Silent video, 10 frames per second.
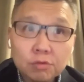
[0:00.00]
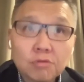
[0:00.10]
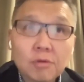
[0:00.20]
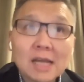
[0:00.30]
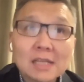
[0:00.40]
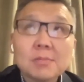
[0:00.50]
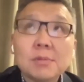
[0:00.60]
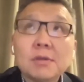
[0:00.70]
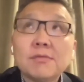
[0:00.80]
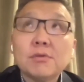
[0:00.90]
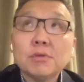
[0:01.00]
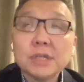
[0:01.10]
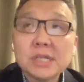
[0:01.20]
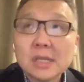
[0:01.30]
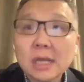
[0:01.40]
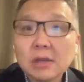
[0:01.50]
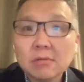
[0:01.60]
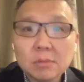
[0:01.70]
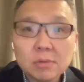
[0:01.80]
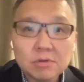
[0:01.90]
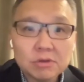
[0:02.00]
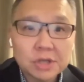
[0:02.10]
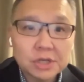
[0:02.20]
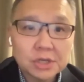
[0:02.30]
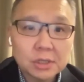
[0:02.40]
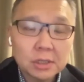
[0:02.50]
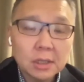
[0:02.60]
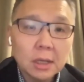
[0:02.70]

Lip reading: grasp the full extent of the mineralization